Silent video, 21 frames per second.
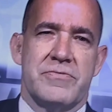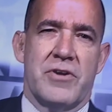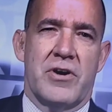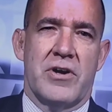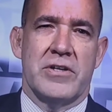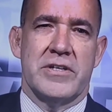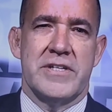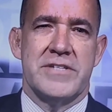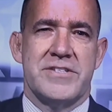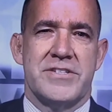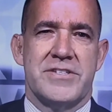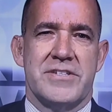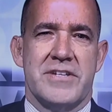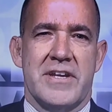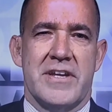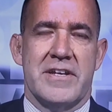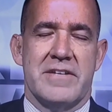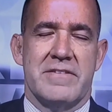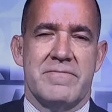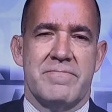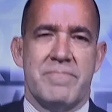of all,
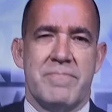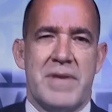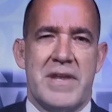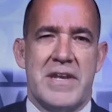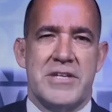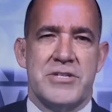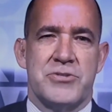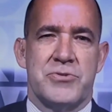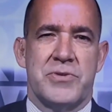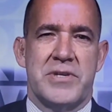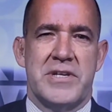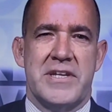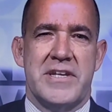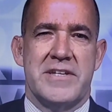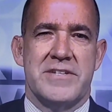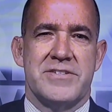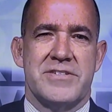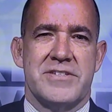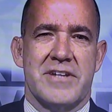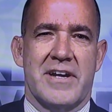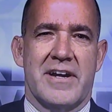many
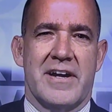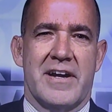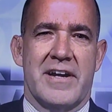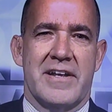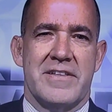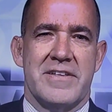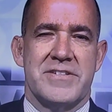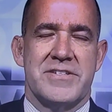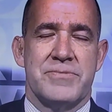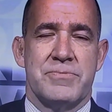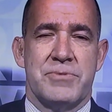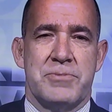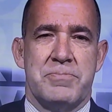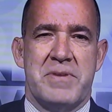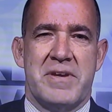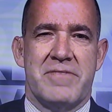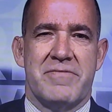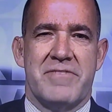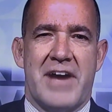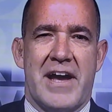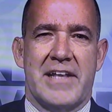treaties. This would
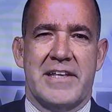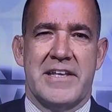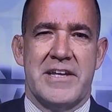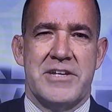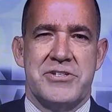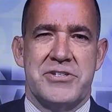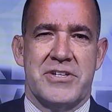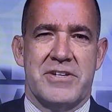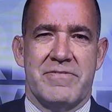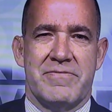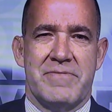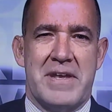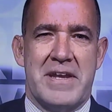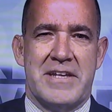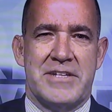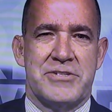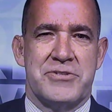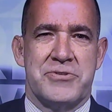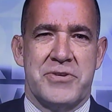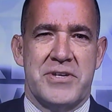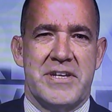be a violation of
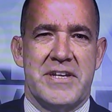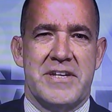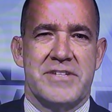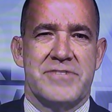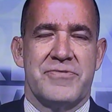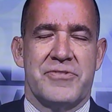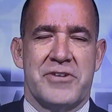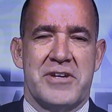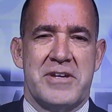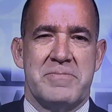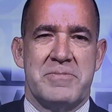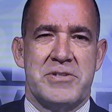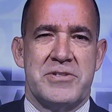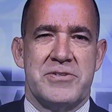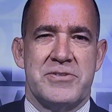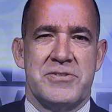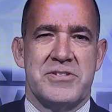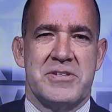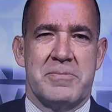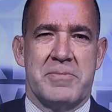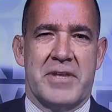many treaties for him to
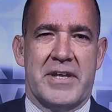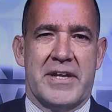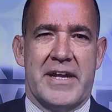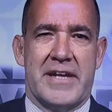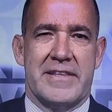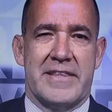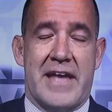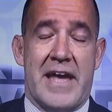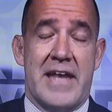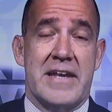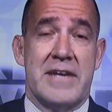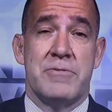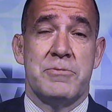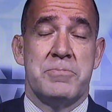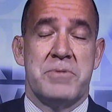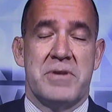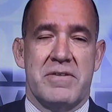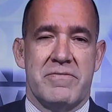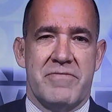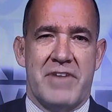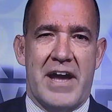do something like that. It would
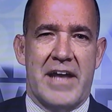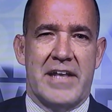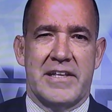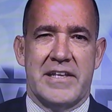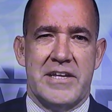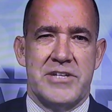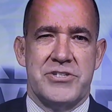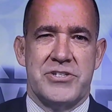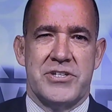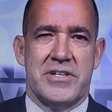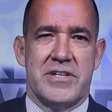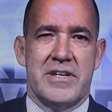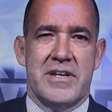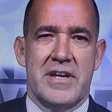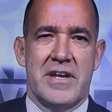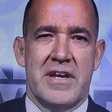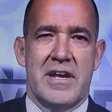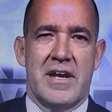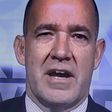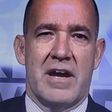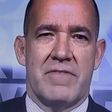be a violation
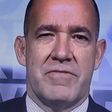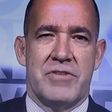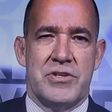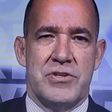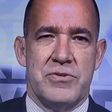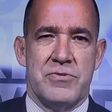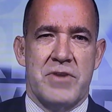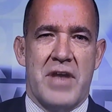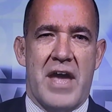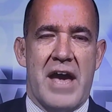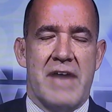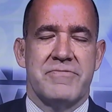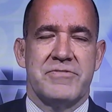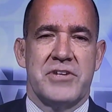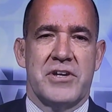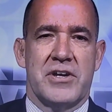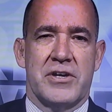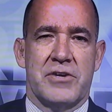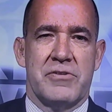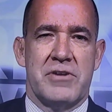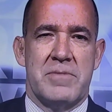of the new
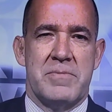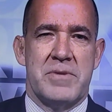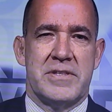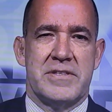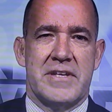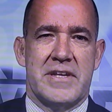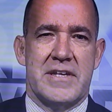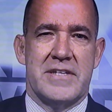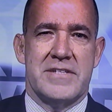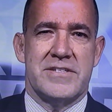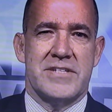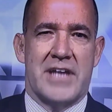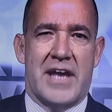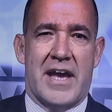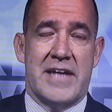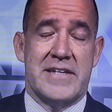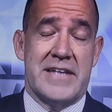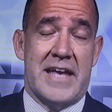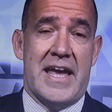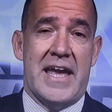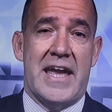NAFTA agreement that he
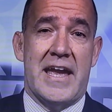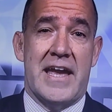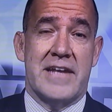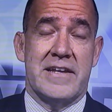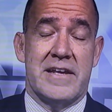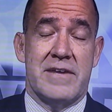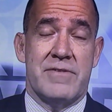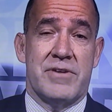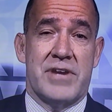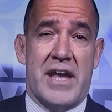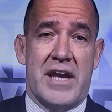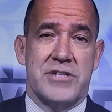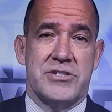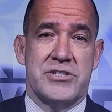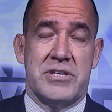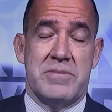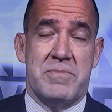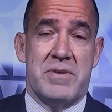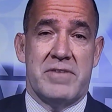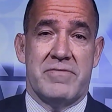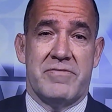signed, and it would
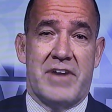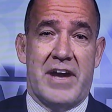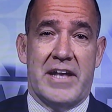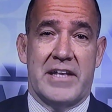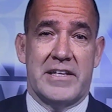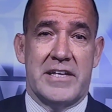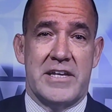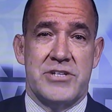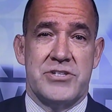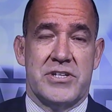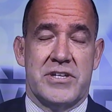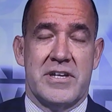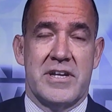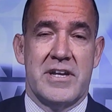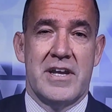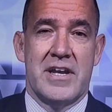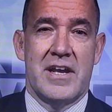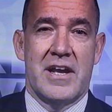actually be a violation